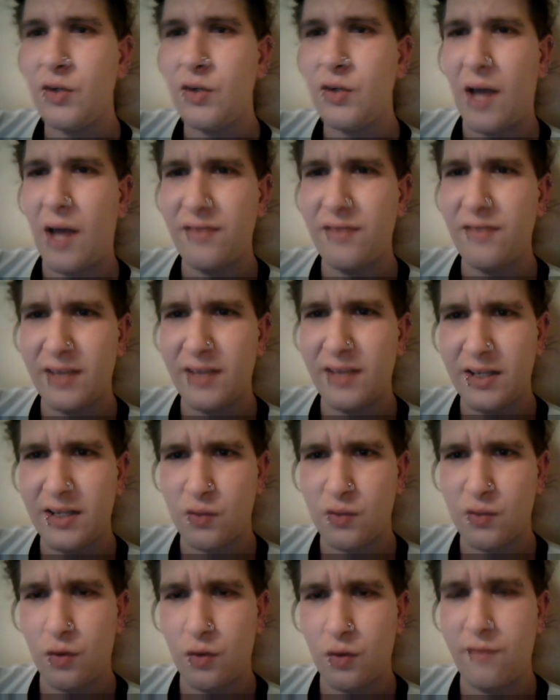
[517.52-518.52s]
You have to
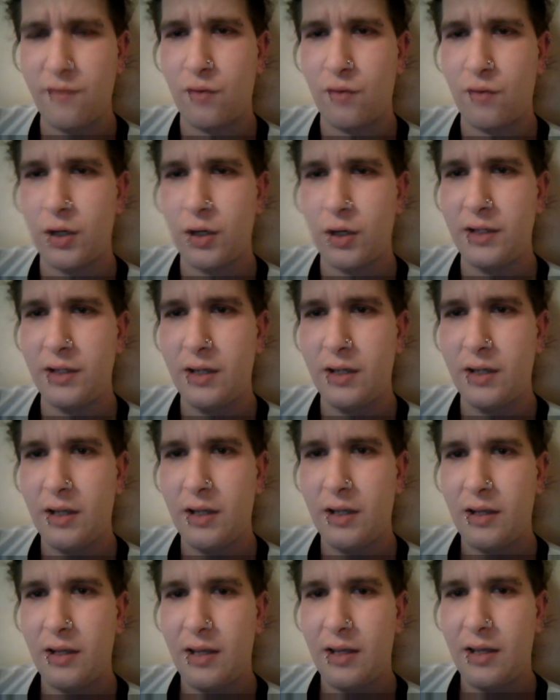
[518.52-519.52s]
take his word for it.
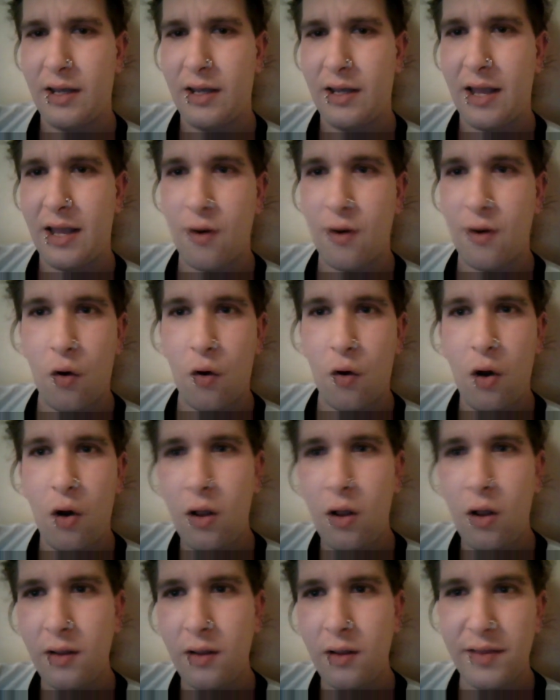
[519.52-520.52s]
And
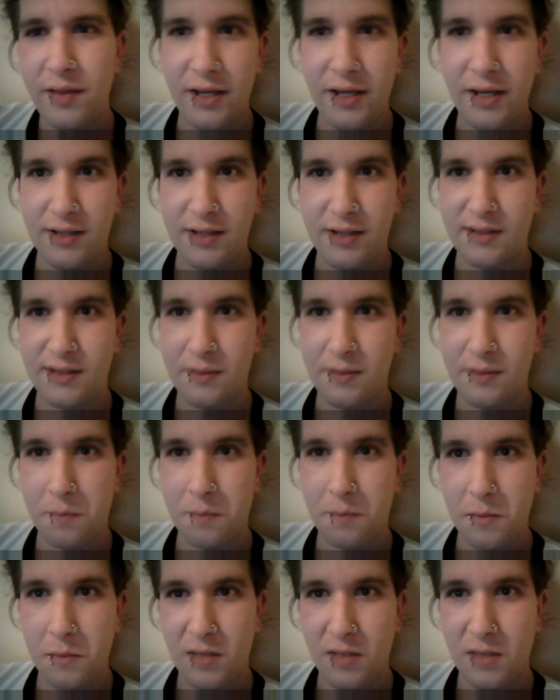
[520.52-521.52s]
all this
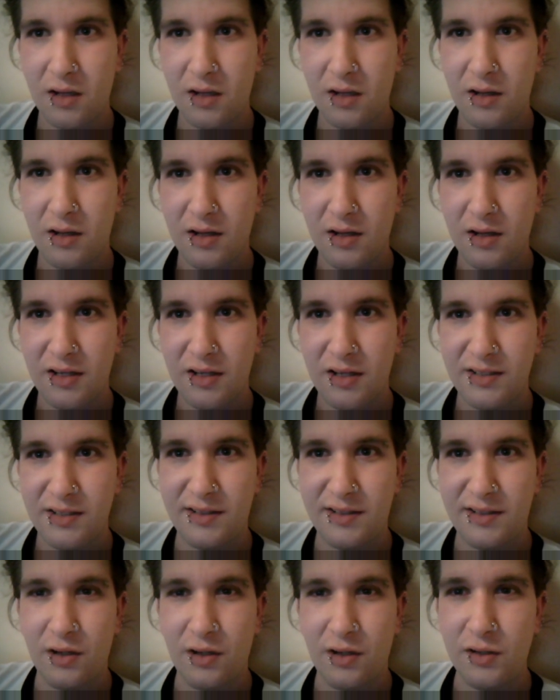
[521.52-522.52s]

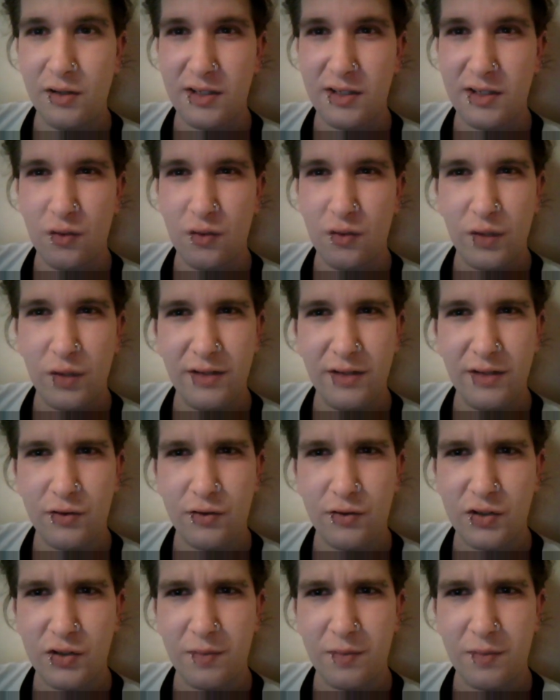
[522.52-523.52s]
still doesn't raise
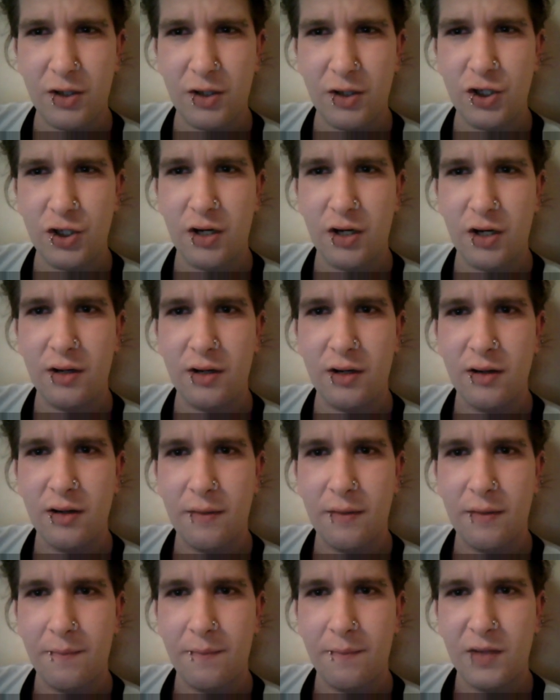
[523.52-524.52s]
your suspicion
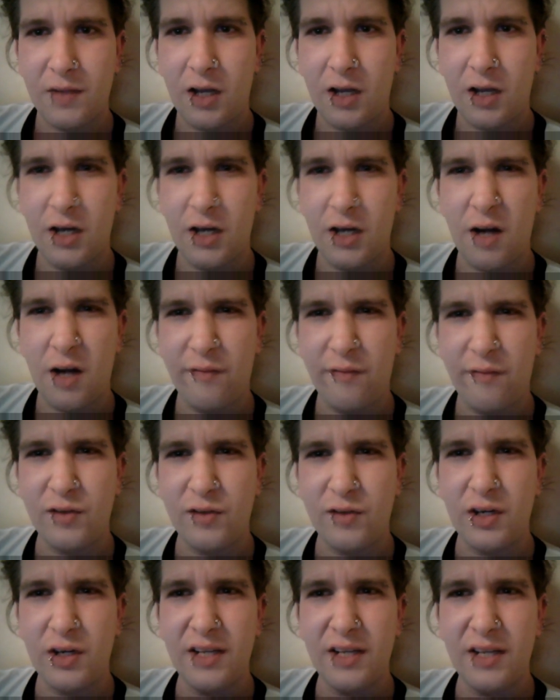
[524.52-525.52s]

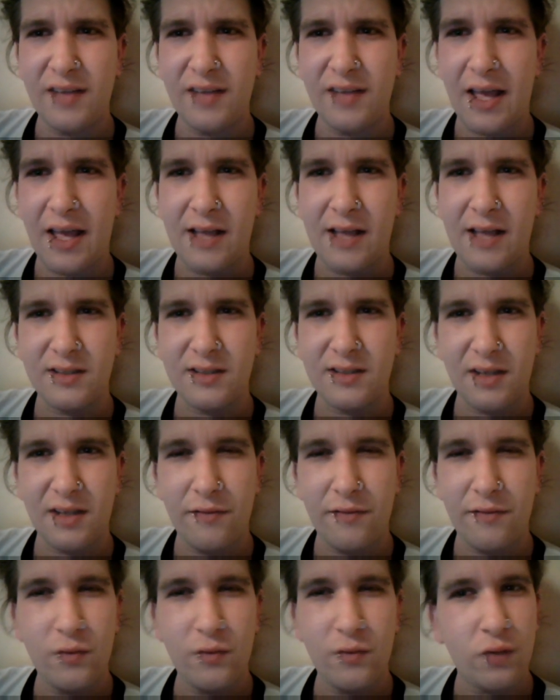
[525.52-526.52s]
enough to need to
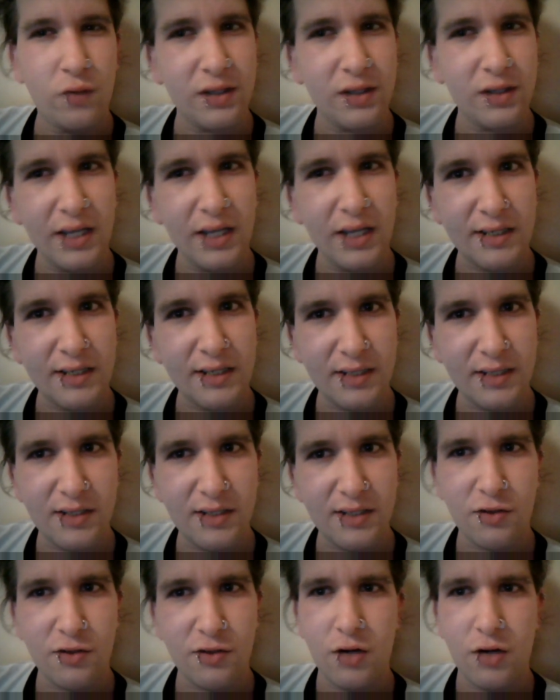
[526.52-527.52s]
ask if he really
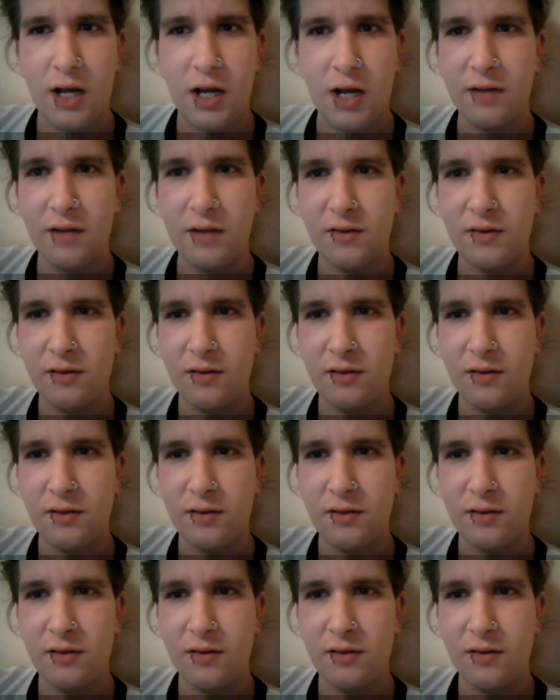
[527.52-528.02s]
exists or not.